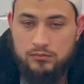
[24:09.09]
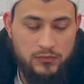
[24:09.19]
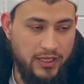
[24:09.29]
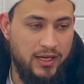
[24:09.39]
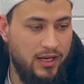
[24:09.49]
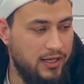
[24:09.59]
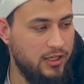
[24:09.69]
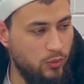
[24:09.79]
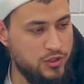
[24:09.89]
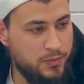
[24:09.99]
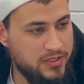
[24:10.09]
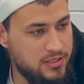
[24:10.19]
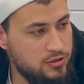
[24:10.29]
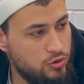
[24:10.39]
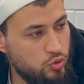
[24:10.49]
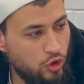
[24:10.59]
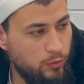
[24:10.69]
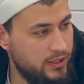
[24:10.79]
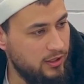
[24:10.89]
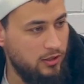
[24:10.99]
yeah, like it was presented to
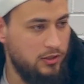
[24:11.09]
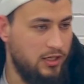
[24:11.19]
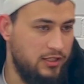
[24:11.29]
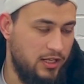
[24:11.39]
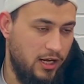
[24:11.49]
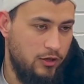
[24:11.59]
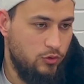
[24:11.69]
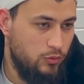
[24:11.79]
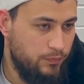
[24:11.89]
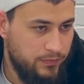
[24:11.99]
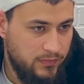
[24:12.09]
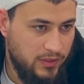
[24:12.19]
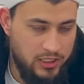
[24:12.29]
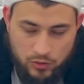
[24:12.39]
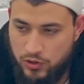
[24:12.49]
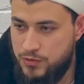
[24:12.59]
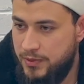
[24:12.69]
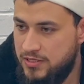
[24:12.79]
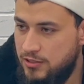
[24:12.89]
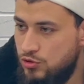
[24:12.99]
Abu Bakr radiallahu anhu, and it was
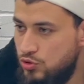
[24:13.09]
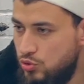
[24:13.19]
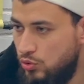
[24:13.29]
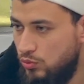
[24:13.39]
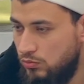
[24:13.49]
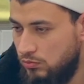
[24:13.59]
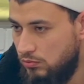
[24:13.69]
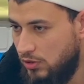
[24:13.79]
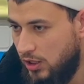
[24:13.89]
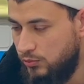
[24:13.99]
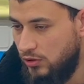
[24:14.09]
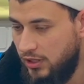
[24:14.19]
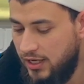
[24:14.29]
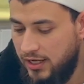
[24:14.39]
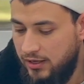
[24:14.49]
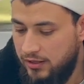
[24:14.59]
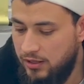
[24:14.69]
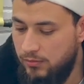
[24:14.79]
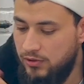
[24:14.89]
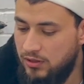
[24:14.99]
presented to Abdullah
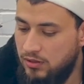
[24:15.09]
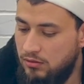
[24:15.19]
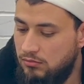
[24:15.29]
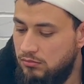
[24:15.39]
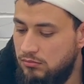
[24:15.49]
ibn